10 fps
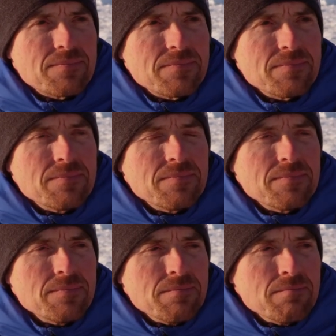
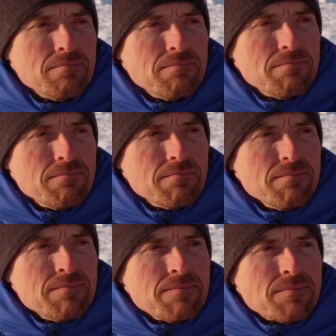
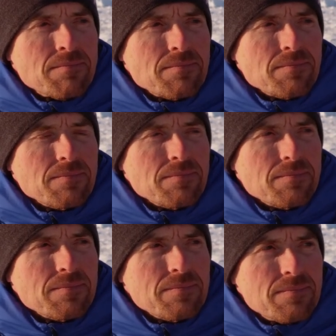
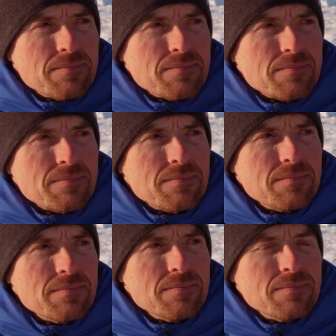
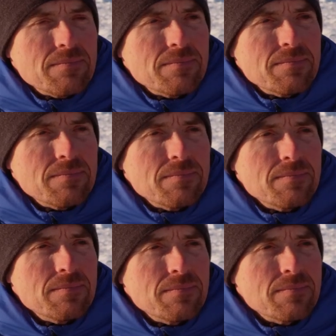
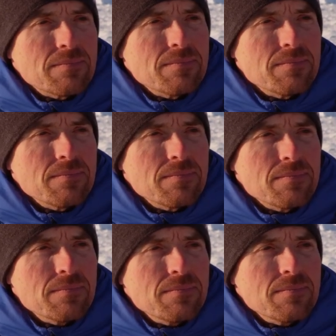
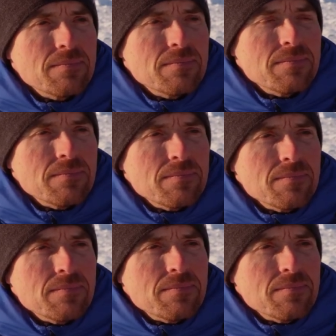
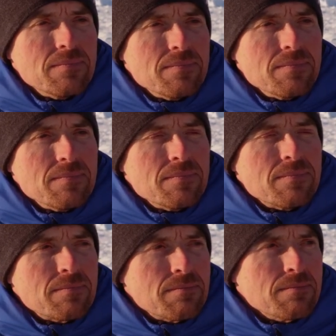
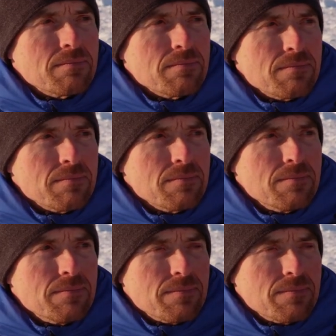(silent)